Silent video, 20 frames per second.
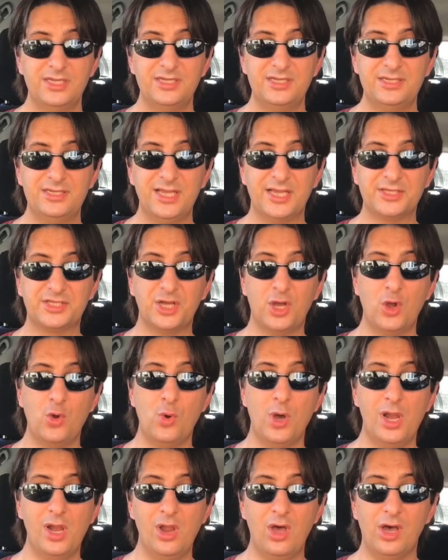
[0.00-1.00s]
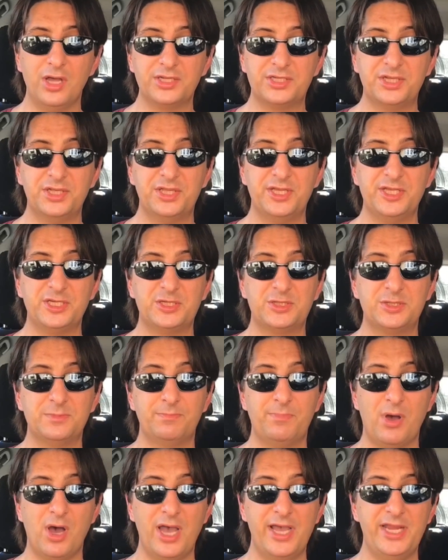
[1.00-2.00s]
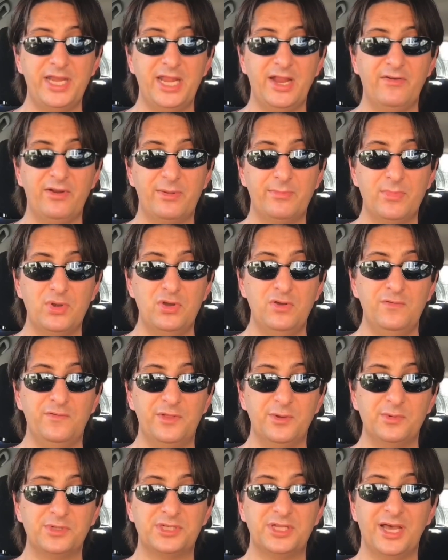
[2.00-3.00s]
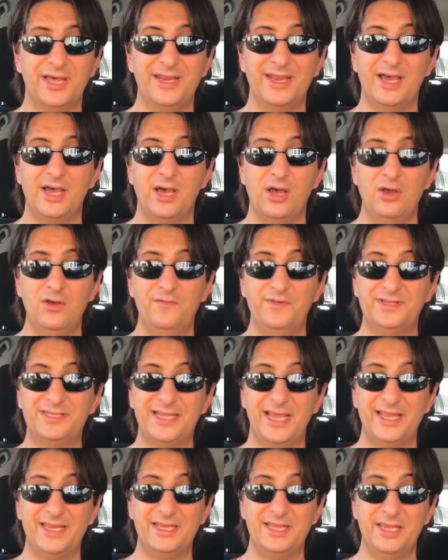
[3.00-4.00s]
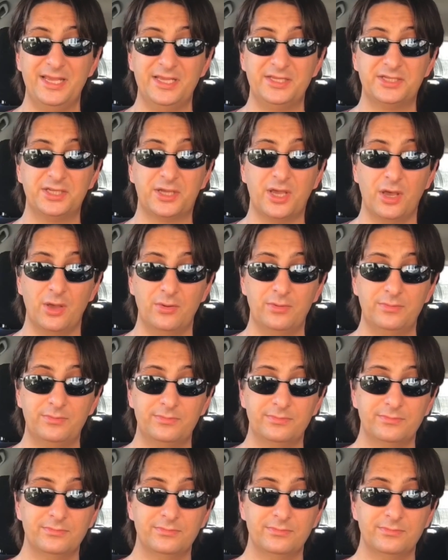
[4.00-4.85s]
does owe a lot to this pioneering move that was done over ten years ago.